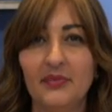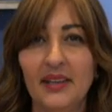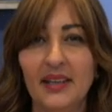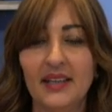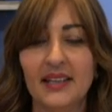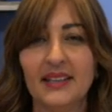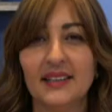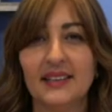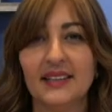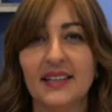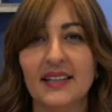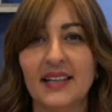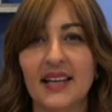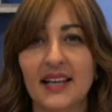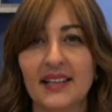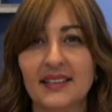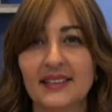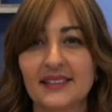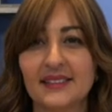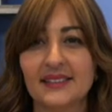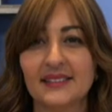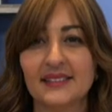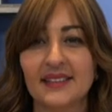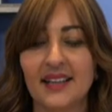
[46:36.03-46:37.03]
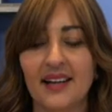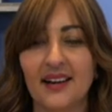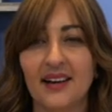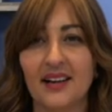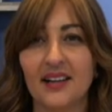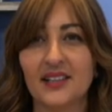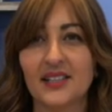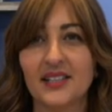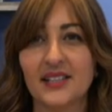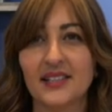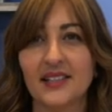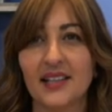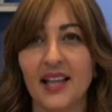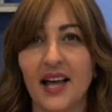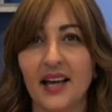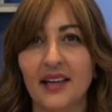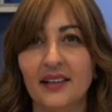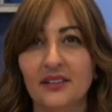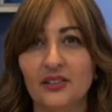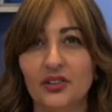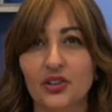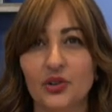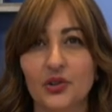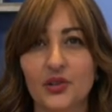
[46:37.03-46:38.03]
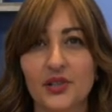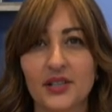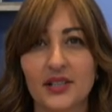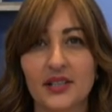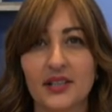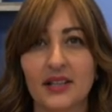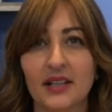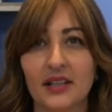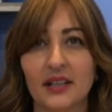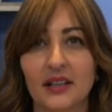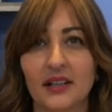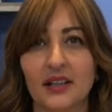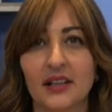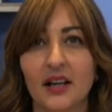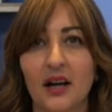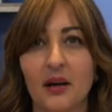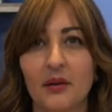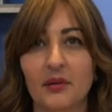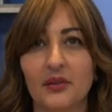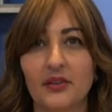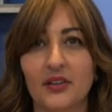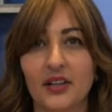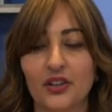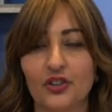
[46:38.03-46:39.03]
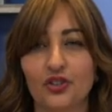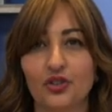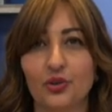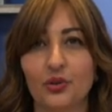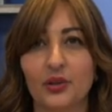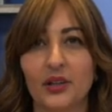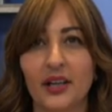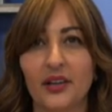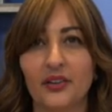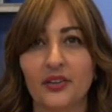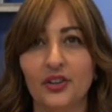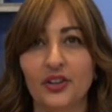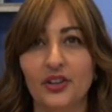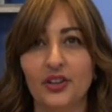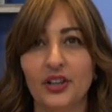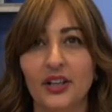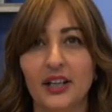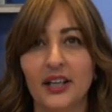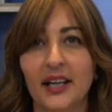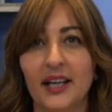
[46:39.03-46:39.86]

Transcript: in the next slide, you'll see they're together,